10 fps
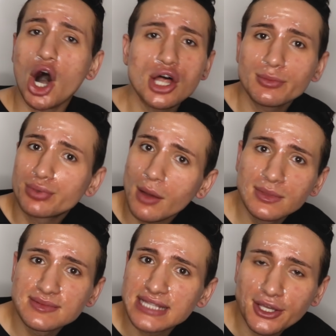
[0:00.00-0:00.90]
all the
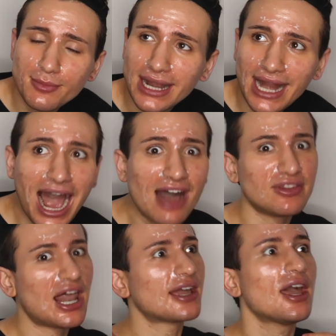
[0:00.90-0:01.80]
problems that you might have,
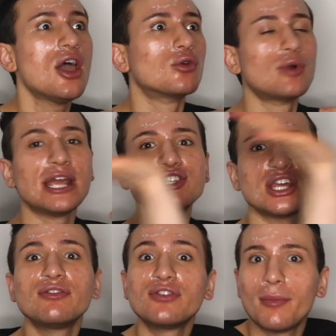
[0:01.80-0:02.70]
like
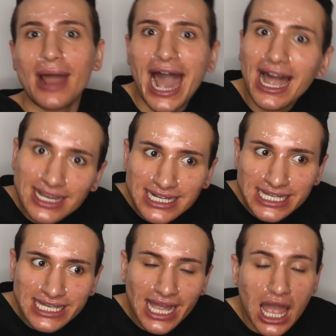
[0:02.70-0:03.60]
ranging from
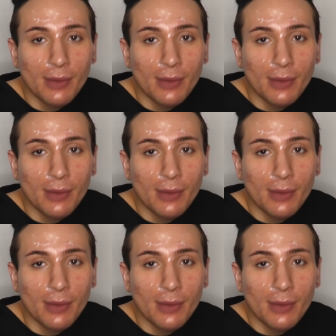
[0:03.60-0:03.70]
acne,